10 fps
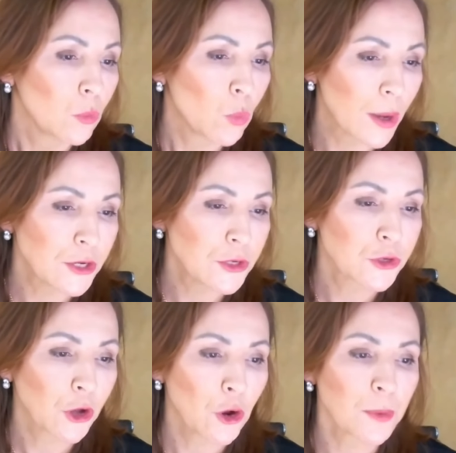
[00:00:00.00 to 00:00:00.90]
Where do you
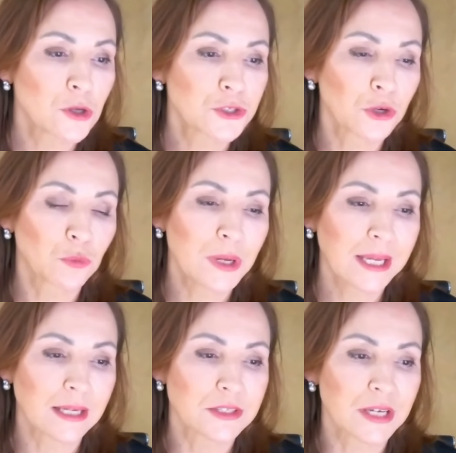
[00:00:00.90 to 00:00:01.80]
go most on
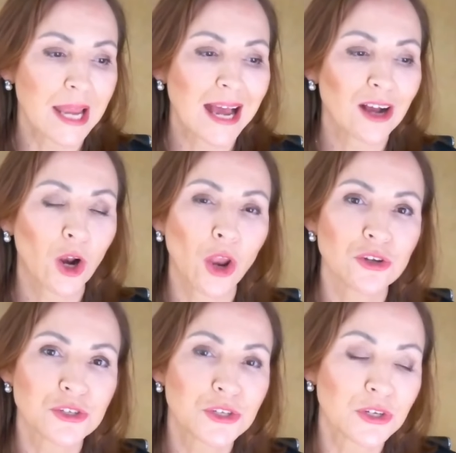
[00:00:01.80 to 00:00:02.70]
weekends, and how
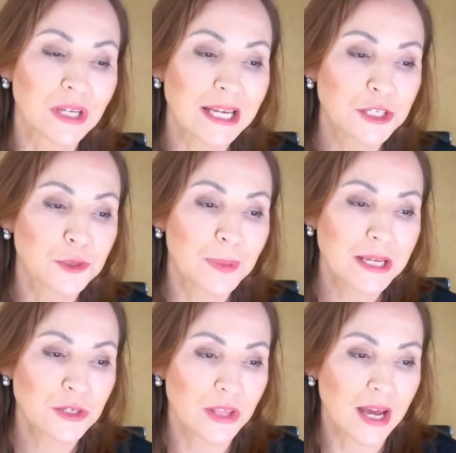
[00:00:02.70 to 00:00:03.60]
close do you need to
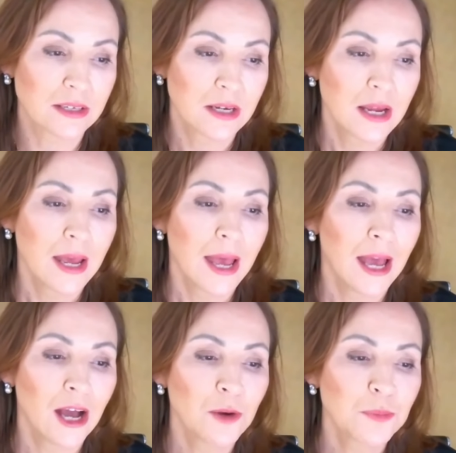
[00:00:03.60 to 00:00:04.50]
be to that?
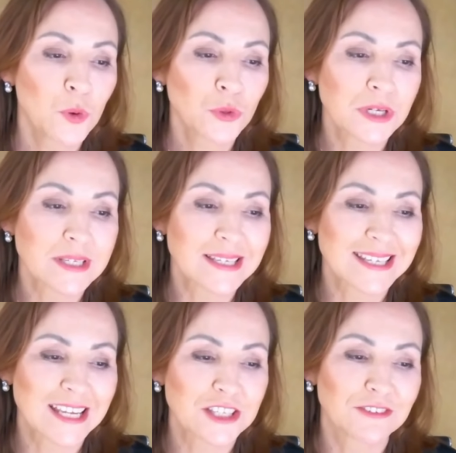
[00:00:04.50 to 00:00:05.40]
How important is a
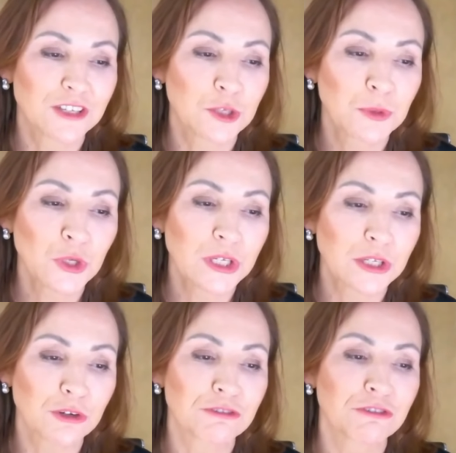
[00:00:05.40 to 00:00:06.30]
sense of community or